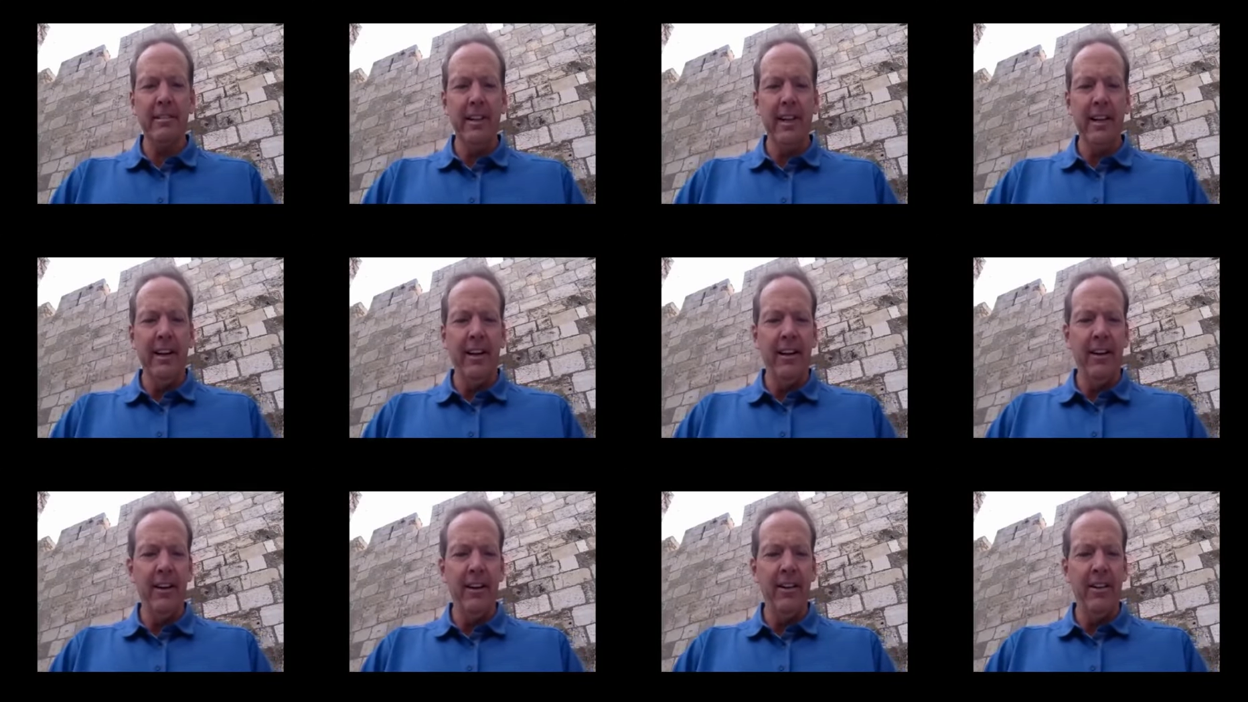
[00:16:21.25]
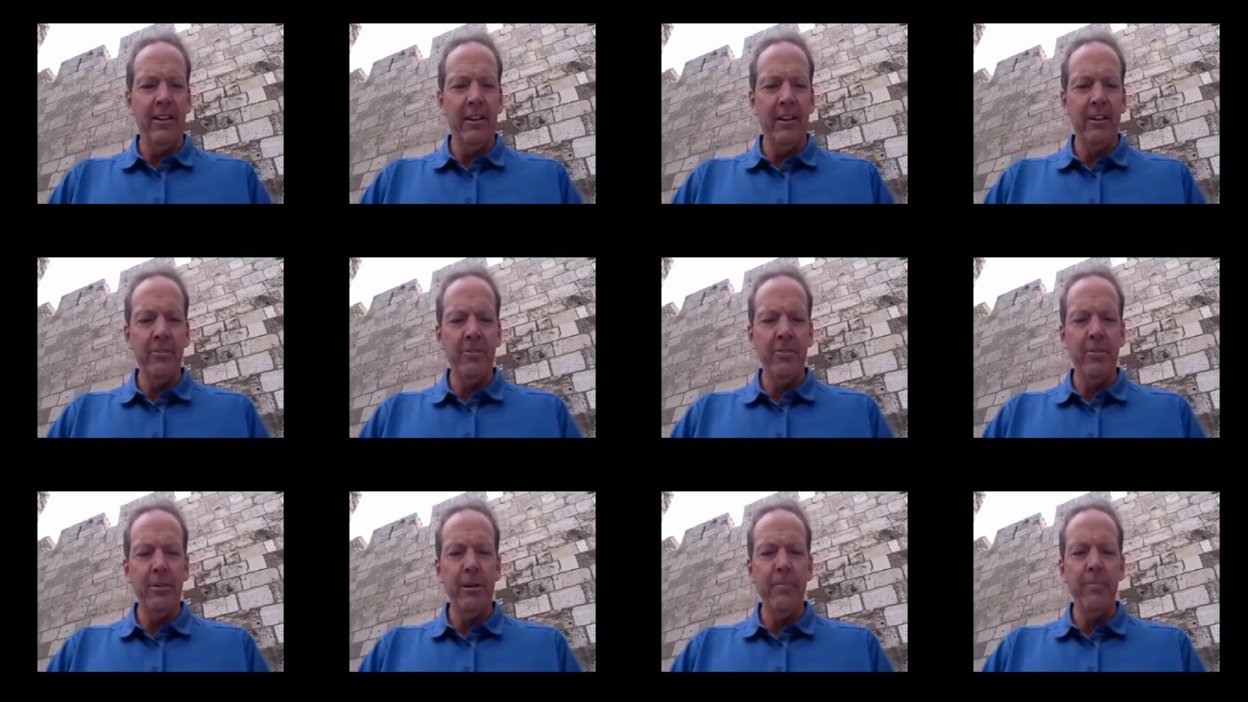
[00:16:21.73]
on our
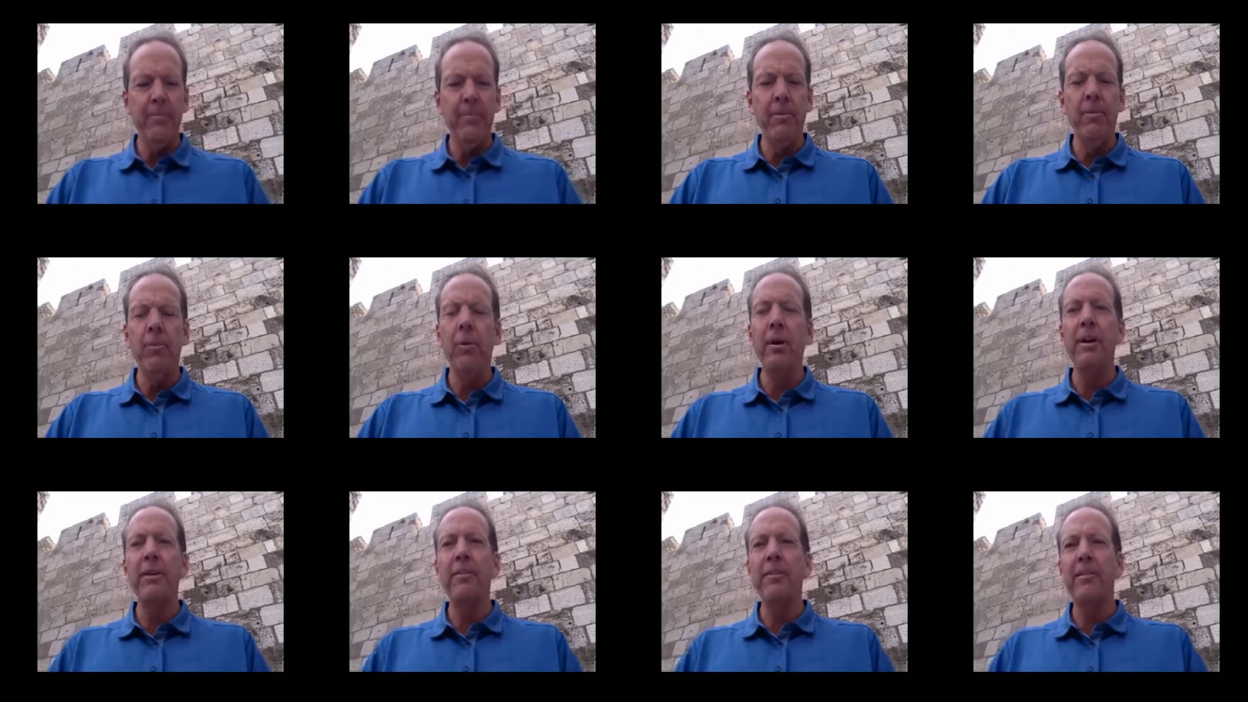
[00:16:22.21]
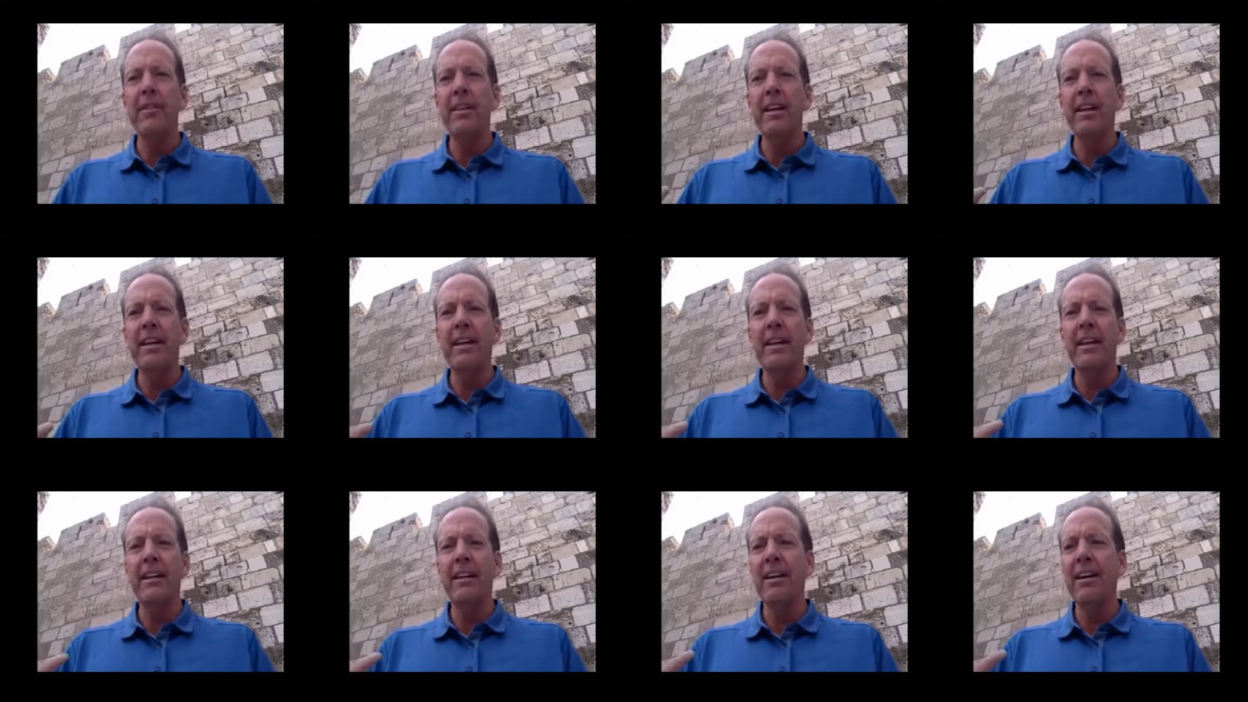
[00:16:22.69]
trip, one of
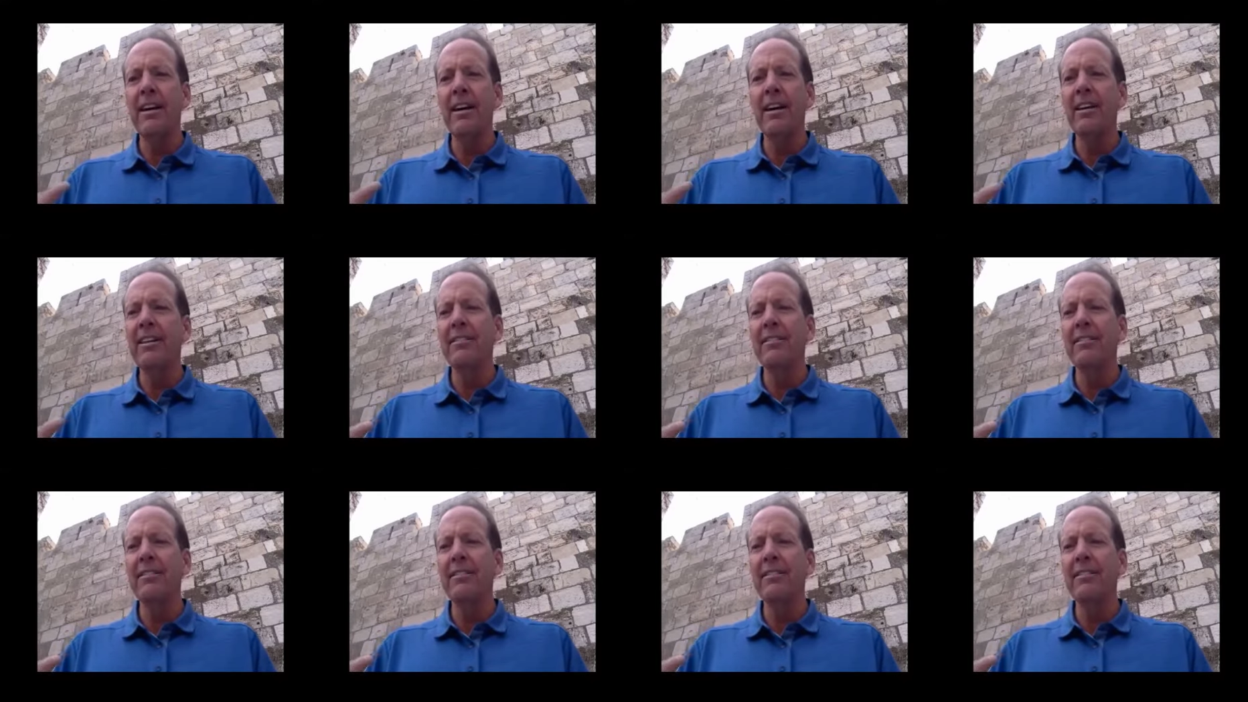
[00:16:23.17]
the